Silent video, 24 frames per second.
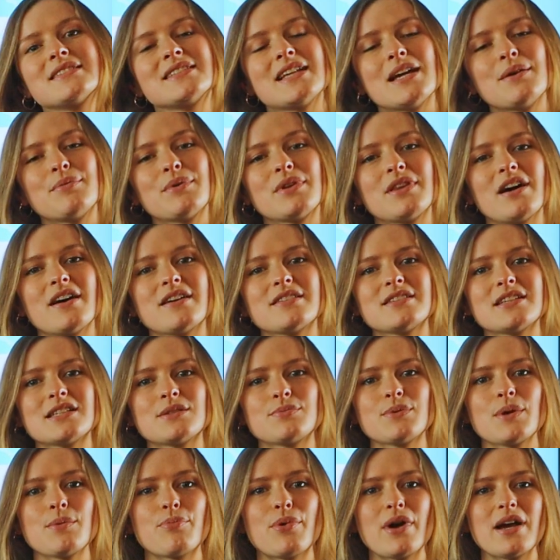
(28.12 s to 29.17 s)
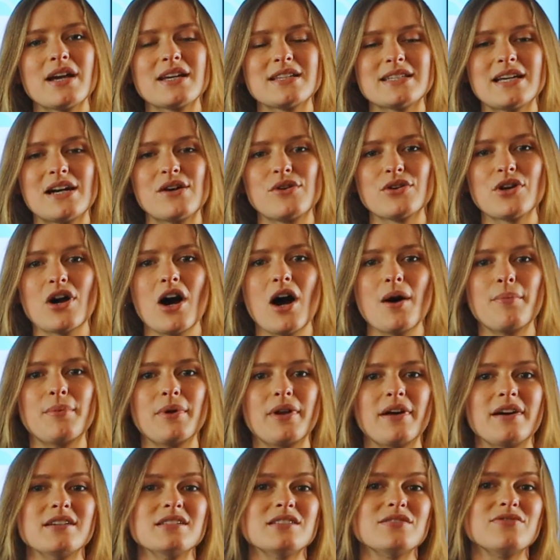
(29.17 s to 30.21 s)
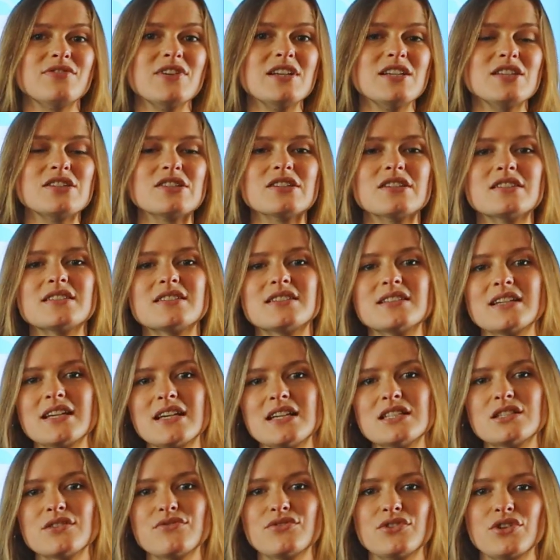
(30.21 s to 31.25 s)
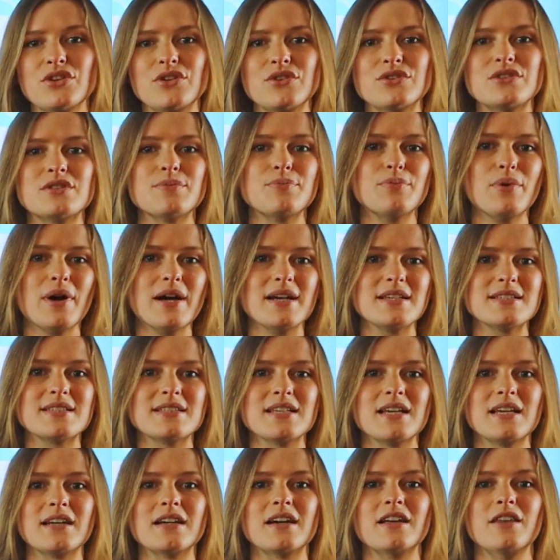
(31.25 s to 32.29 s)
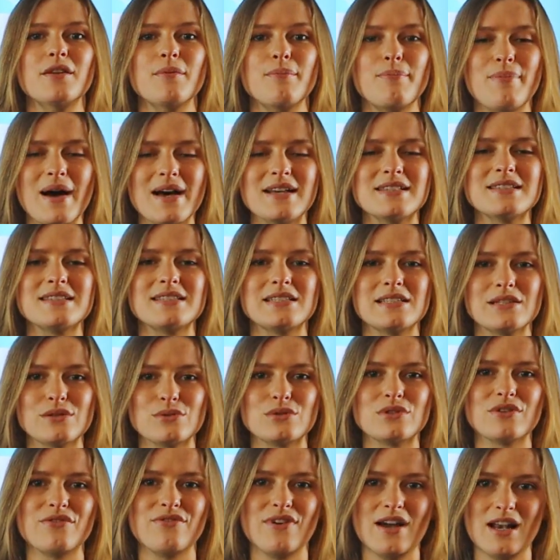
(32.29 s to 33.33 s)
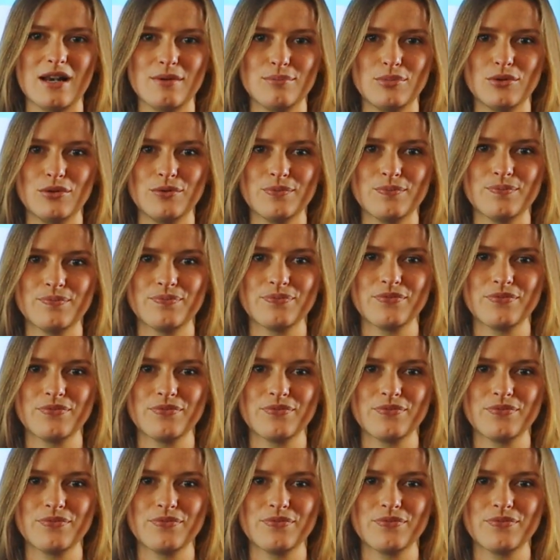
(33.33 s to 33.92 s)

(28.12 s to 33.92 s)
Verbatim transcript: Stay with us as we break down Carbonite's features, ease of use, pricing, and the best deals available.